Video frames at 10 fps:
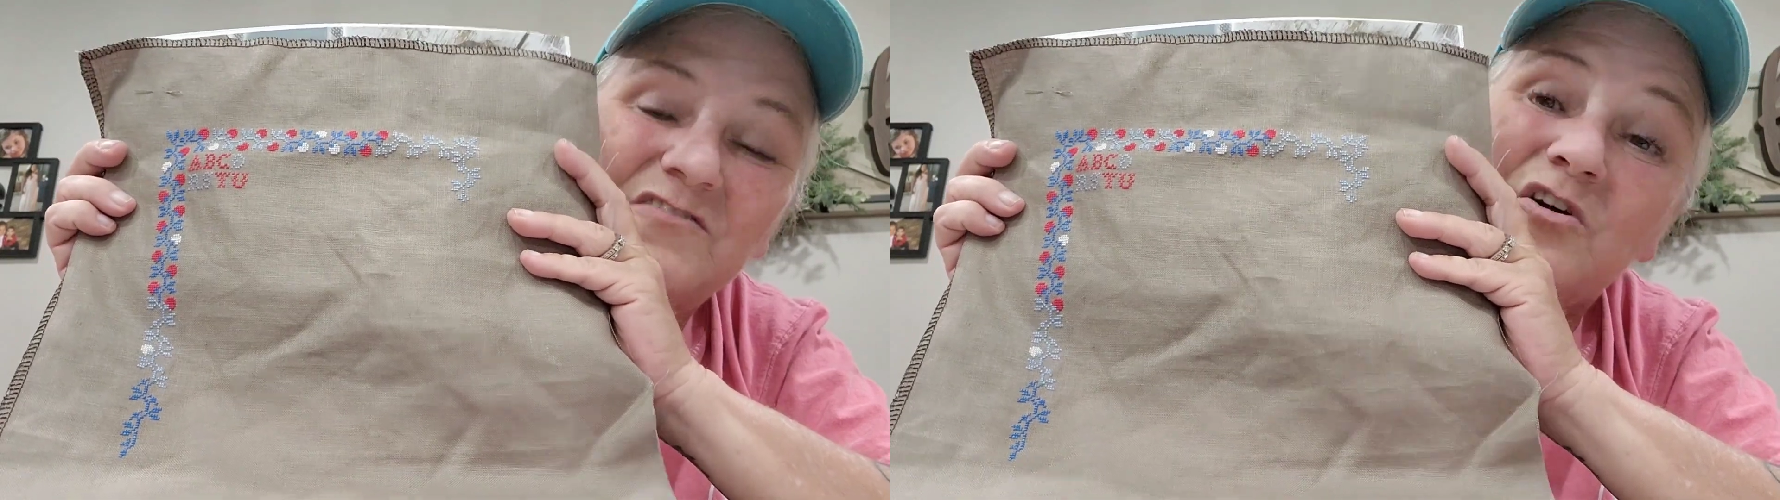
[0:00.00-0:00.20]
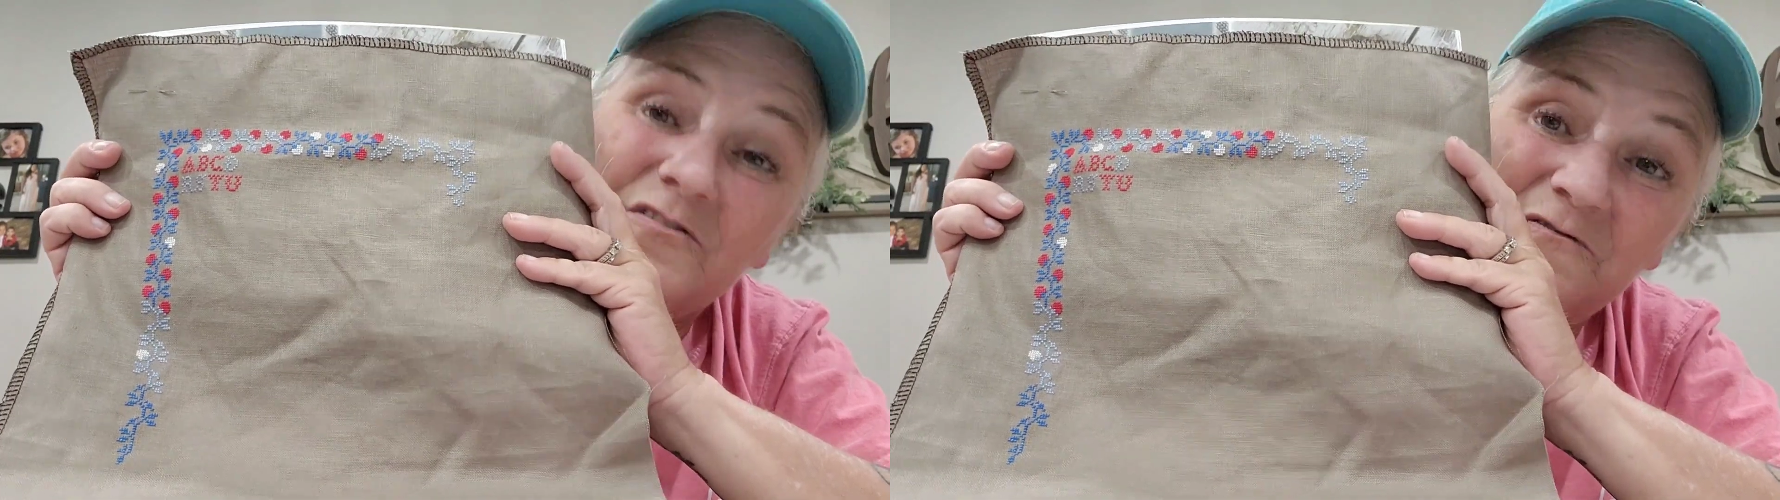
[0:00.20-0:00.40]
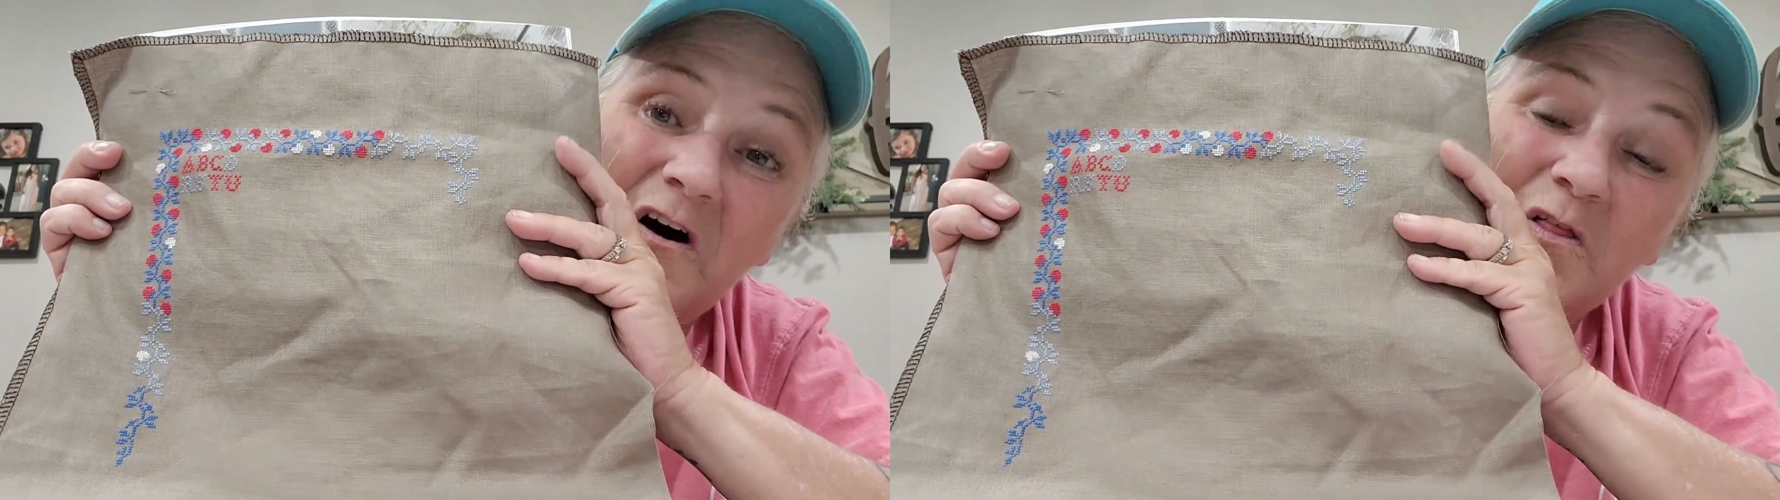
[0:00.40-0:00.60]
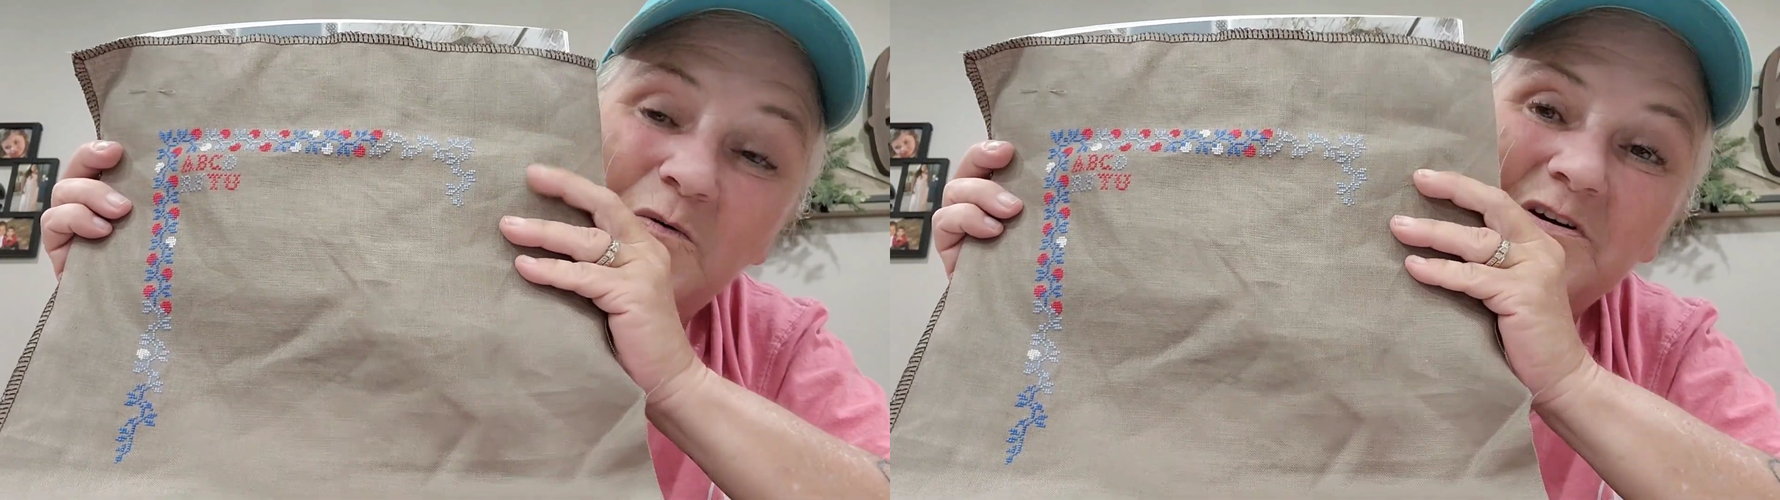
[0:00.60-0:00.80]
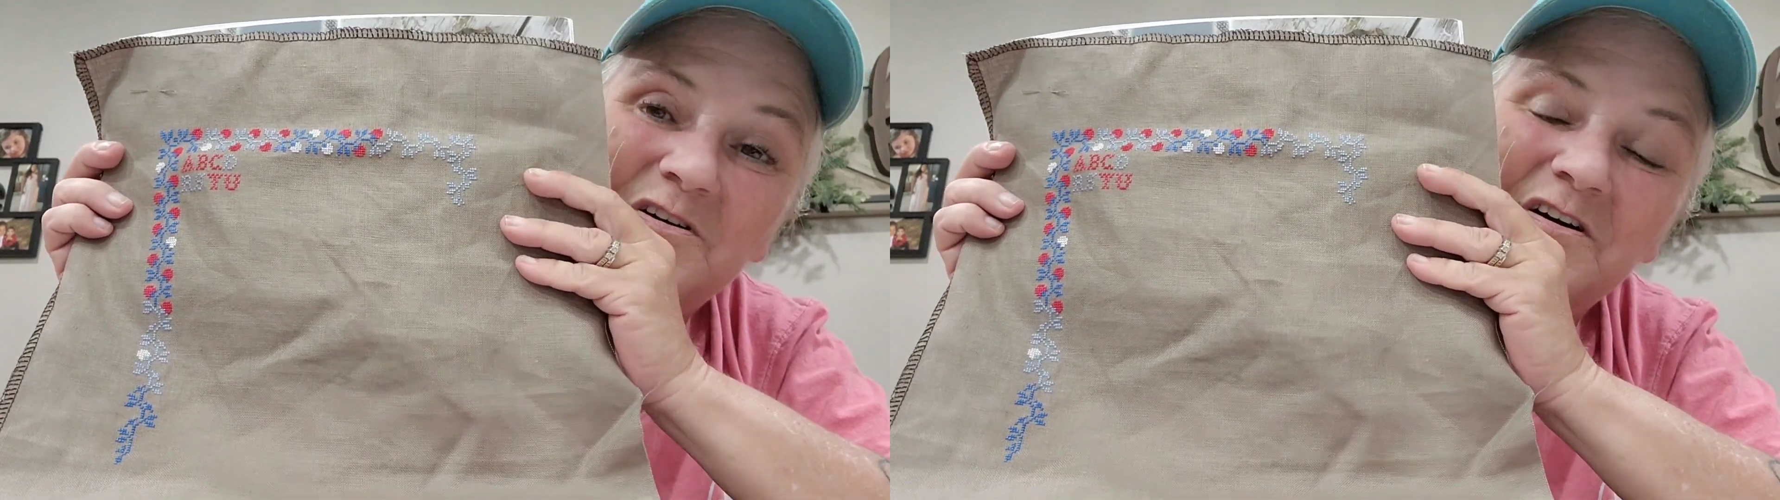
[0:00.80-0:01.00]
I started
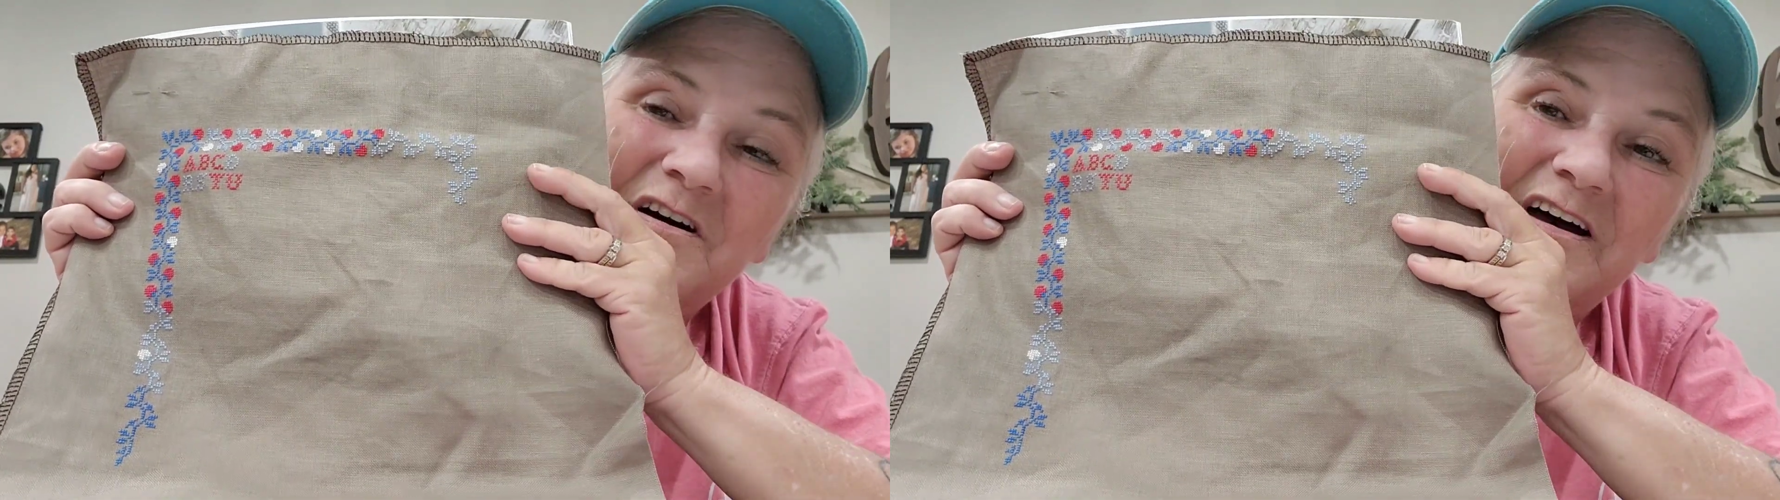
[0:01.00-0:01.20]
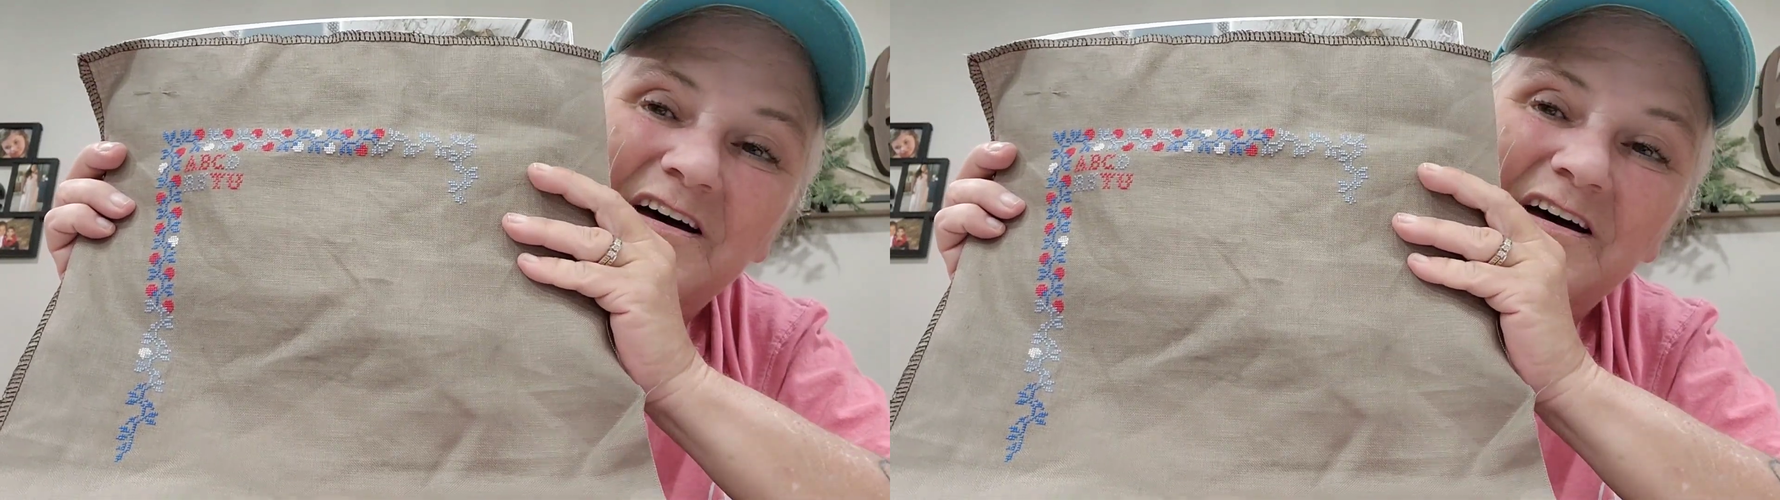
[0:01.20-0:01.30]
following her.